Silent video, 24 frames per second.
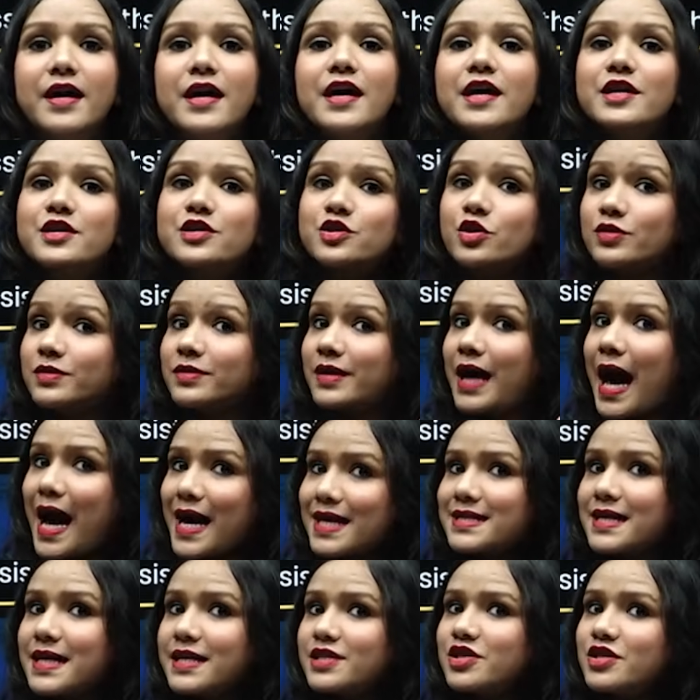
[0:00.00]
So as
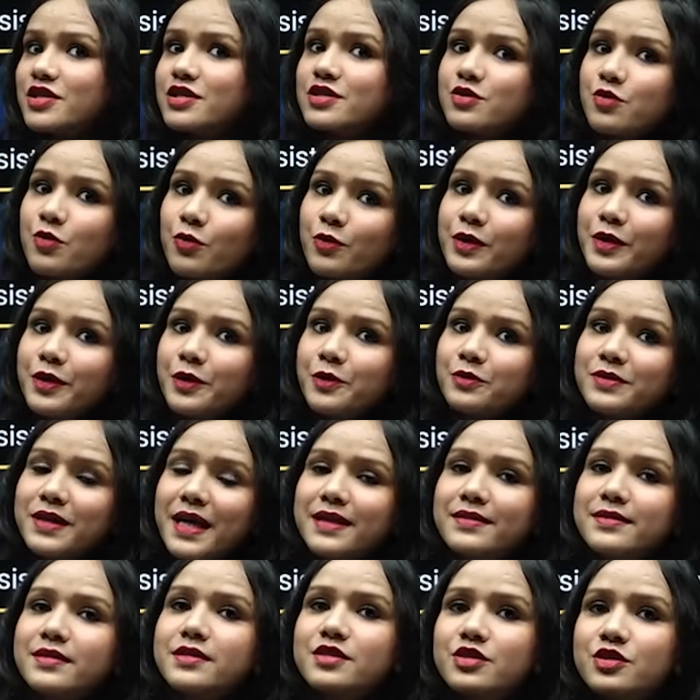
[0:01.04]
I just told you that
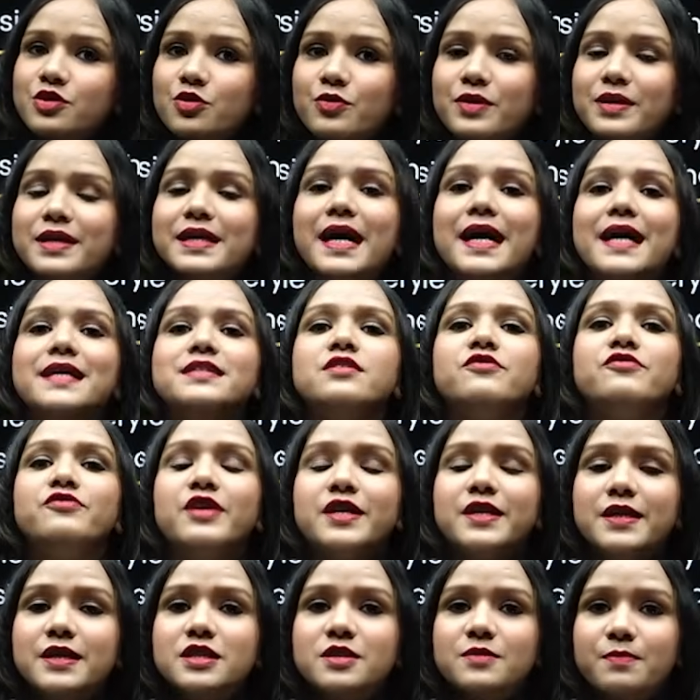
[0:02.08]
this story has a
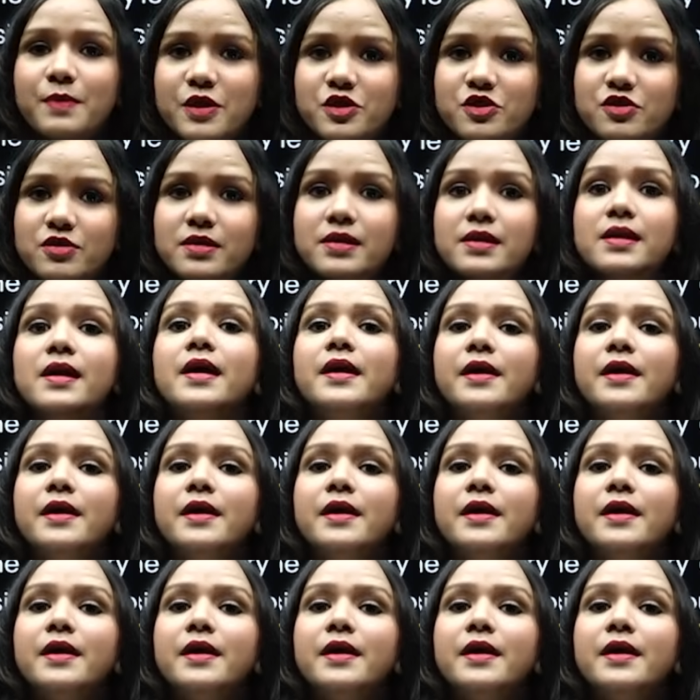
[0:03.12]
very special